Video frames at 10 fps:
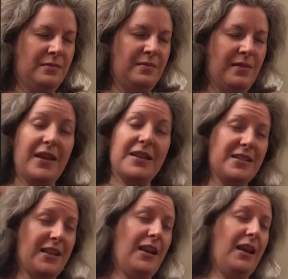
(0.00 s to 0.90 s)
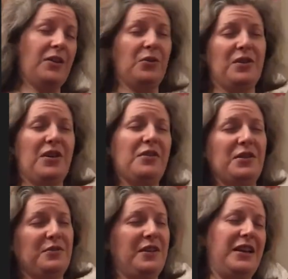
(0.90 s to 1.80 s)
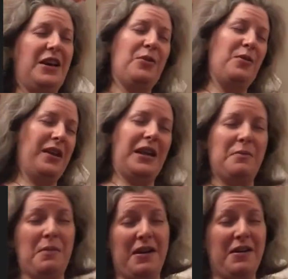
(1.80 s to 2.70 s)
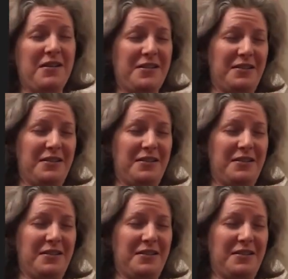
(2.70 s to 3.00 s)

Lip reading: He said, I don't know. I'll find out when I get my heart.